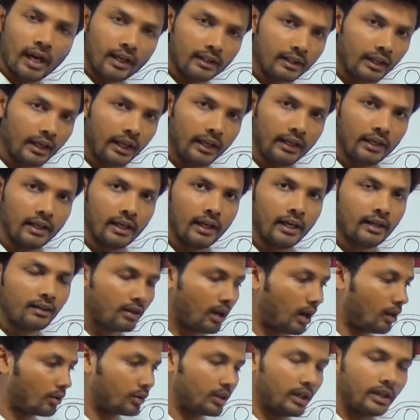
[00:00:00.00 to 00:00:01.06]
at the
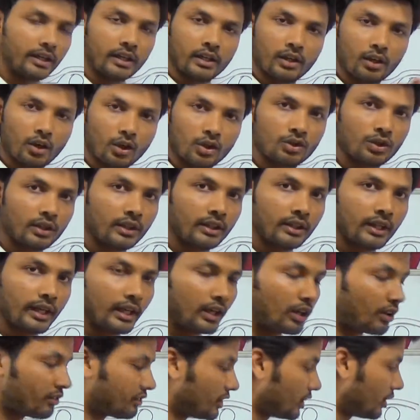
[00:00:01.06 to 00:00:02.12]
inlet, outlet, and also at the end of